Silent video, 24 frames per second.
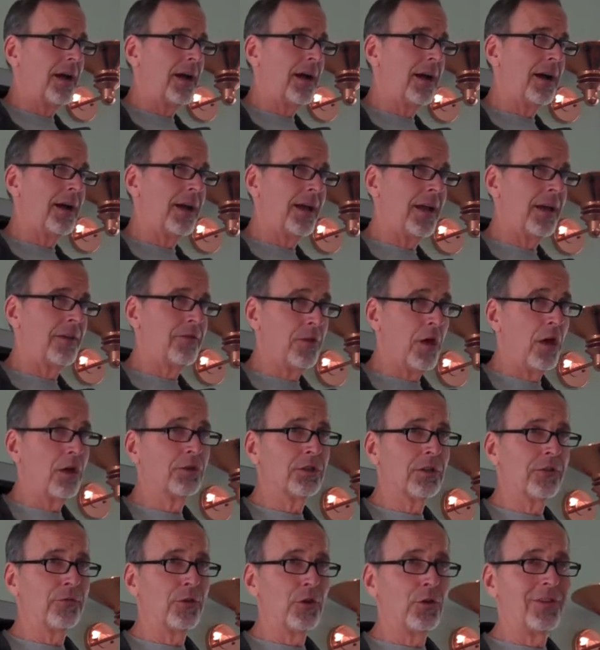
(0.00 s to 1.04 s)
And
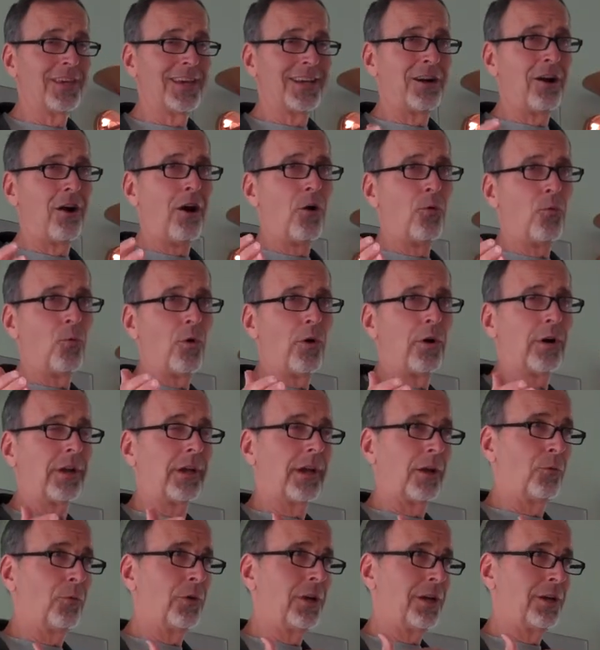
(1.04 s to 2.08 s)
those of you that are
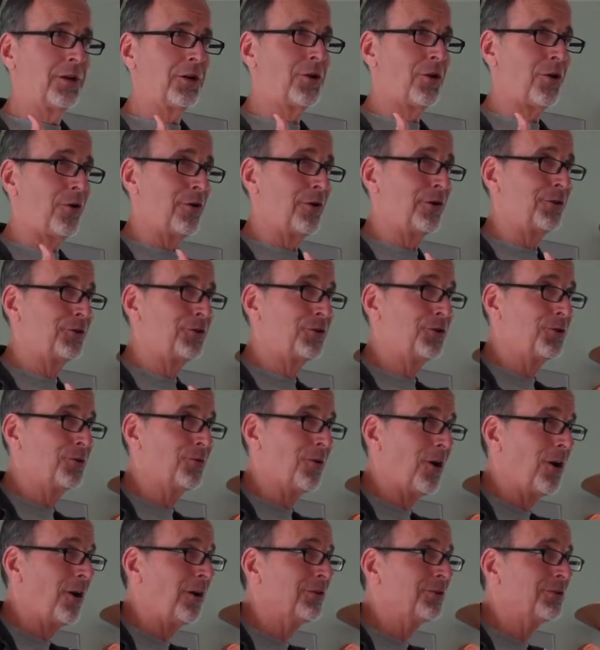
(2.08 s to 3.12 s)
working, we encourage you
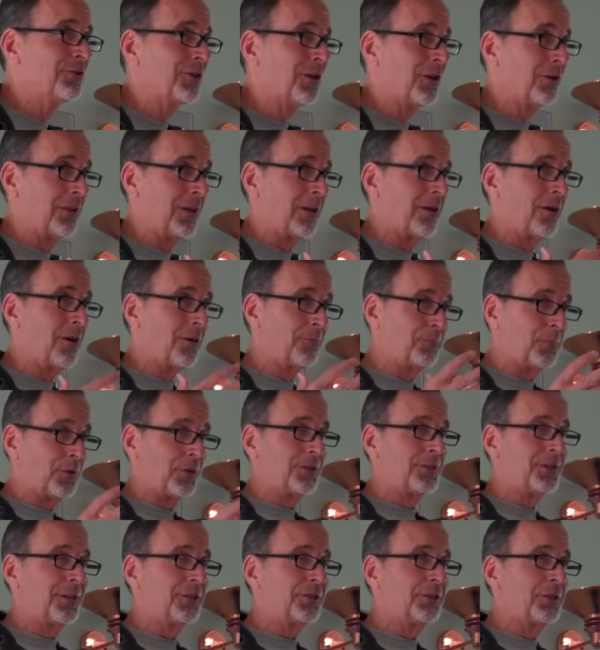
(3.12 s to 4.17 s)
also that are
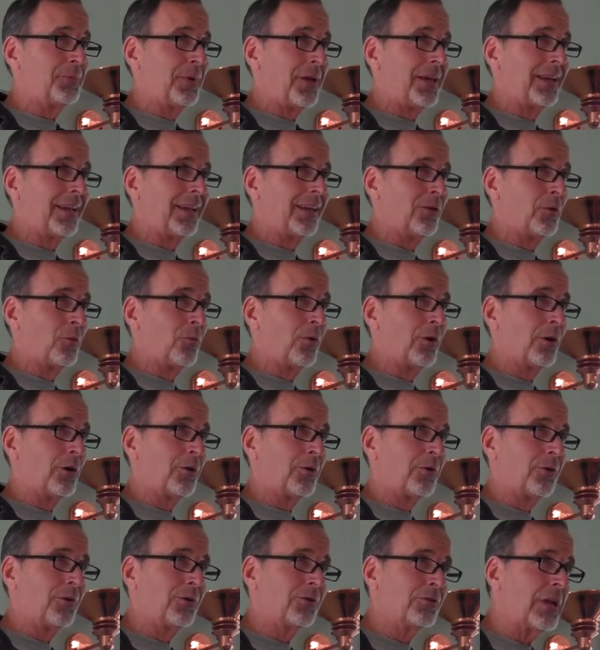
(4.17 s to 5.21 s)
participating in the work
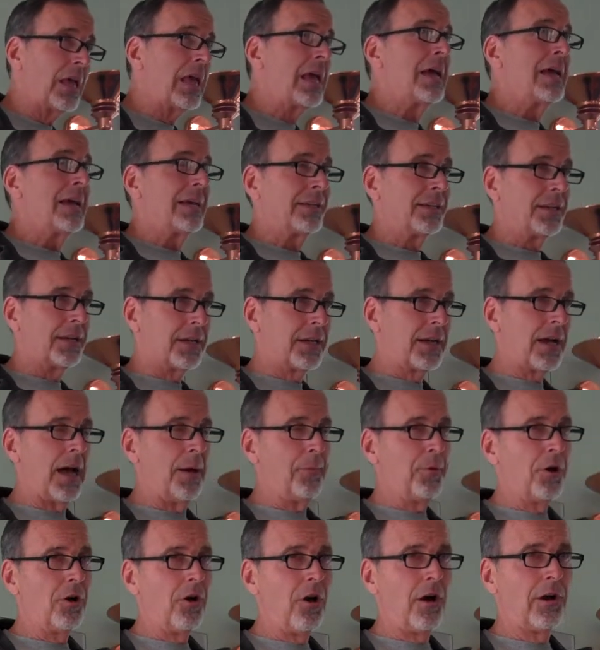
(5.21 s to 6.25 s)
cruise to
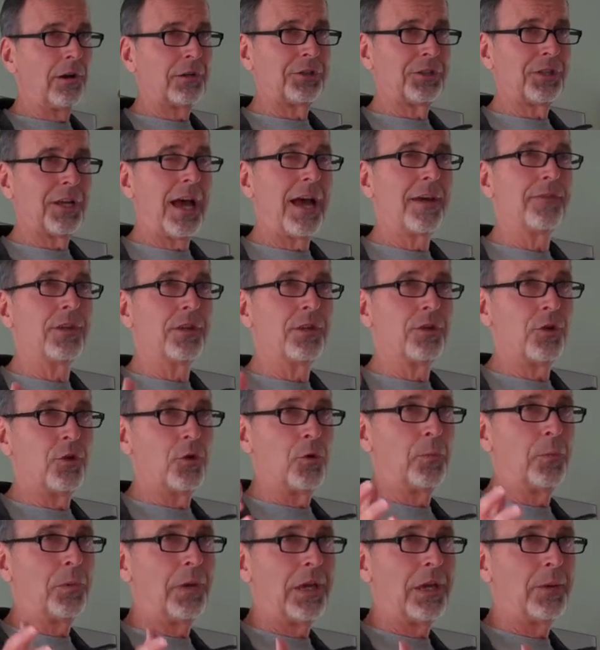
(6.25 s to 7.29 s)
come alongside the
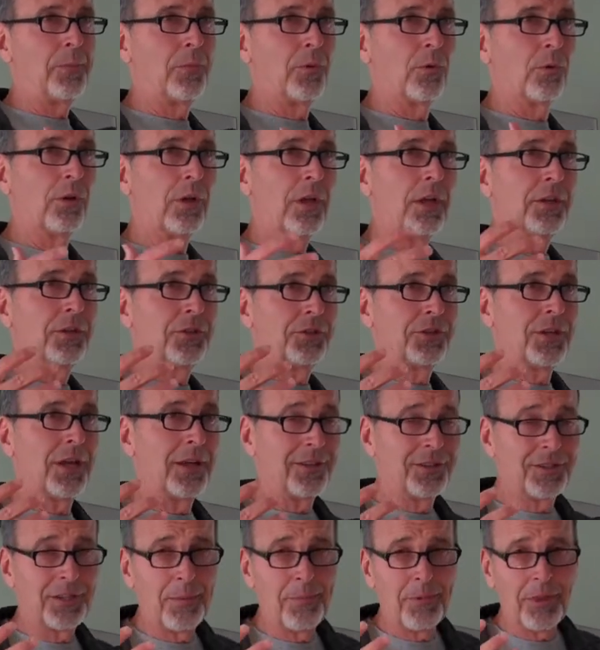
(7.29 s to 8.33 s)
new people,
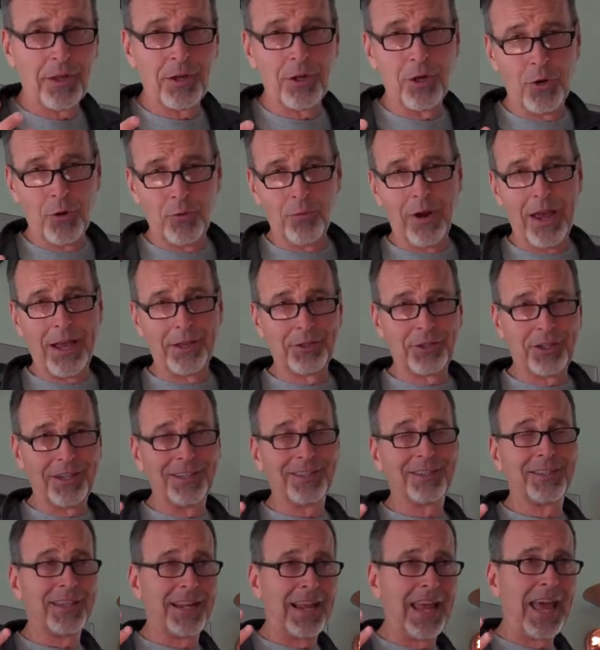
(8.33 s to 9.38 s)
some of the new
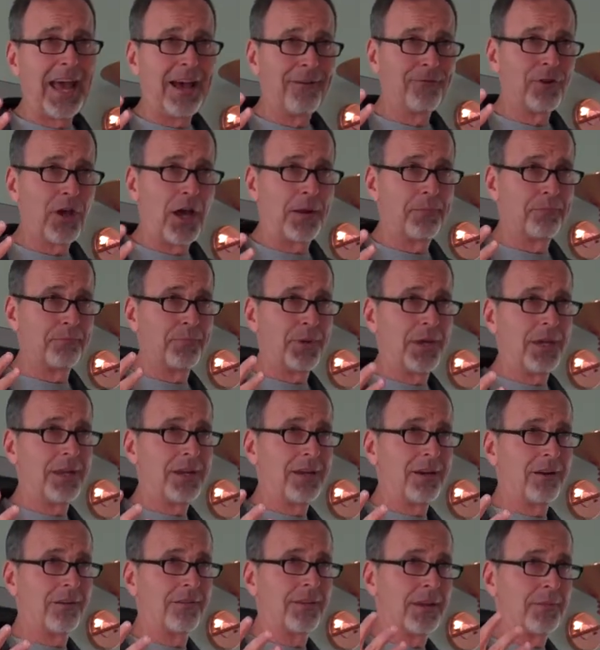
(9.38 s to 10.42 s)
residents that have not been
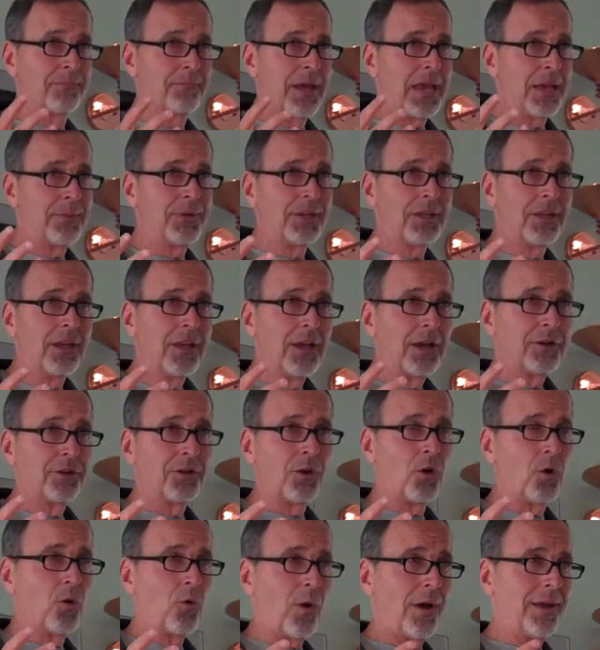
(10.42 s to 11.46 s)
here, that maybe
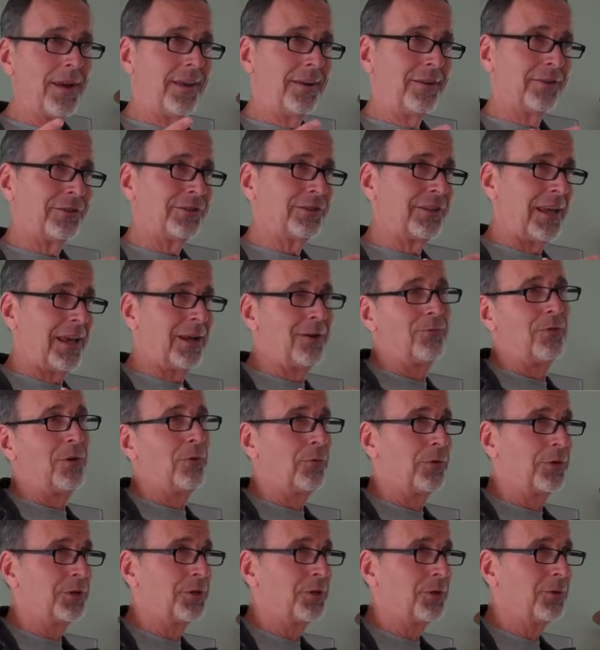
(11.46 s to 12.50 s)
don't quite understand
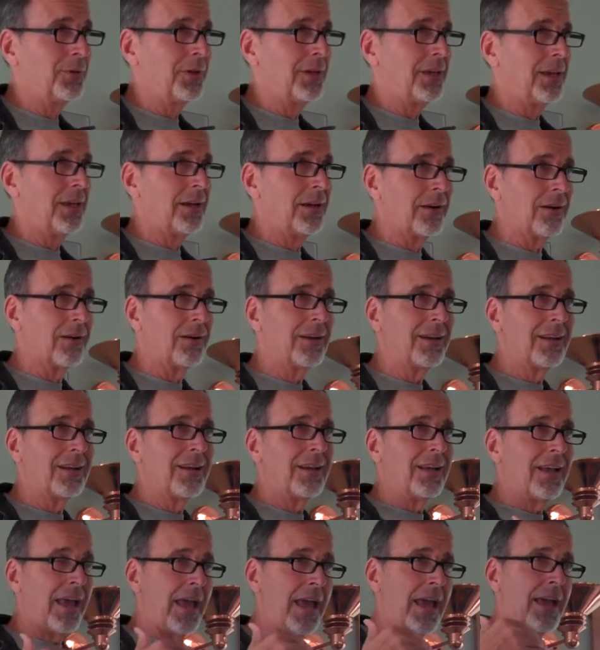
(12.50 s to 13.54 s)
what we're doing here,
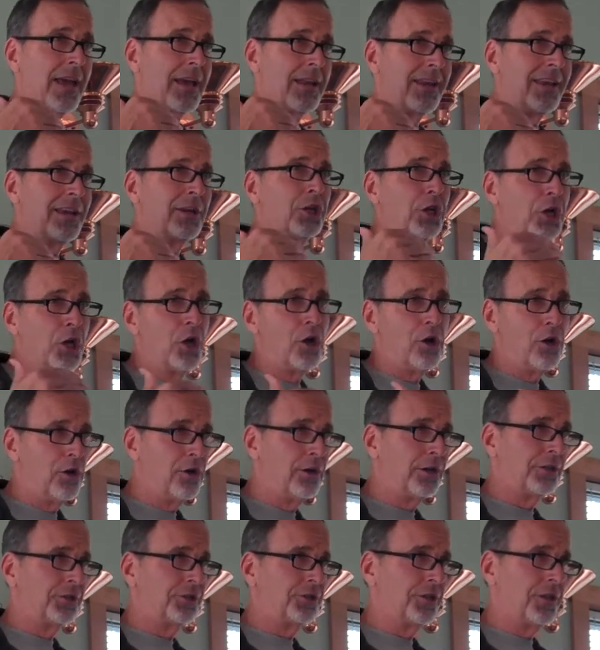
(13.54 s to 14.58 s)
and
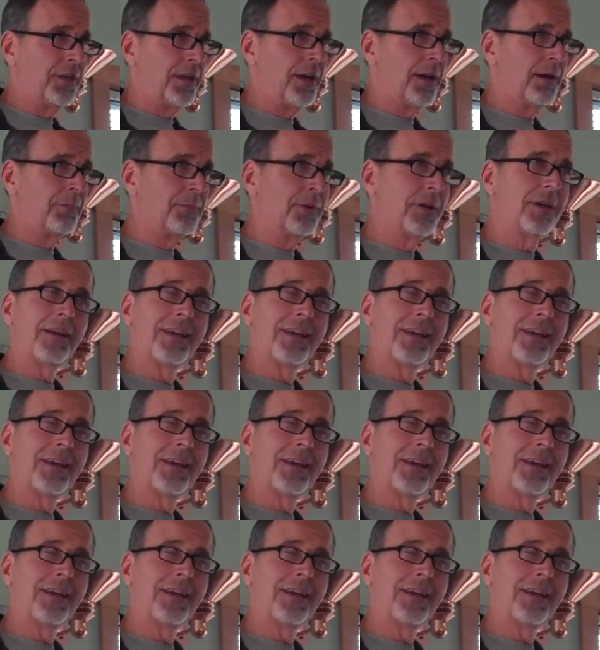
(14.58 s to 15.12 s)
encourage them.